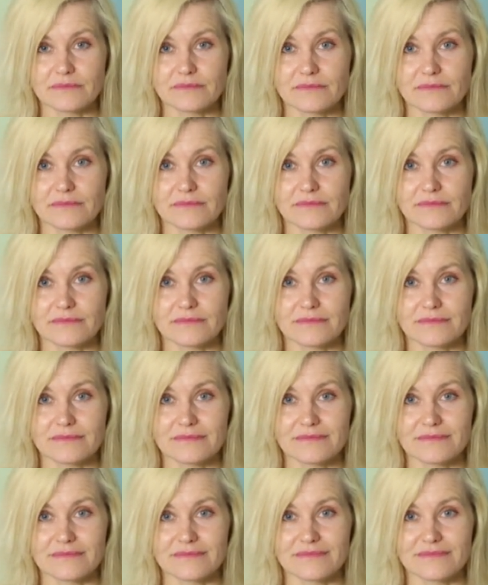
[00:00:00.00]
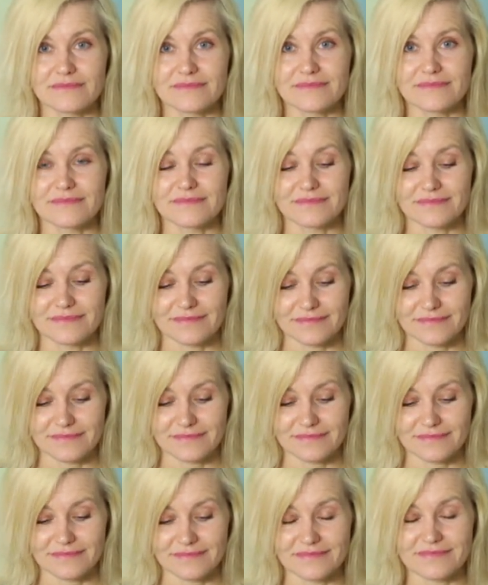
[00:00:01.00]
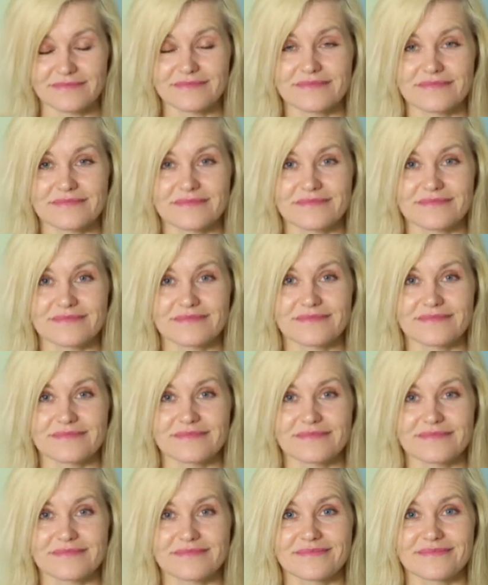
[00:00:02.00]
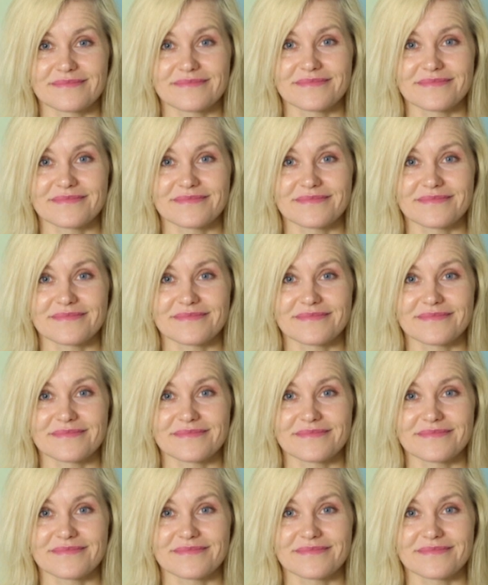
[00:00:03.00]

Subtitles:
Nothing is said.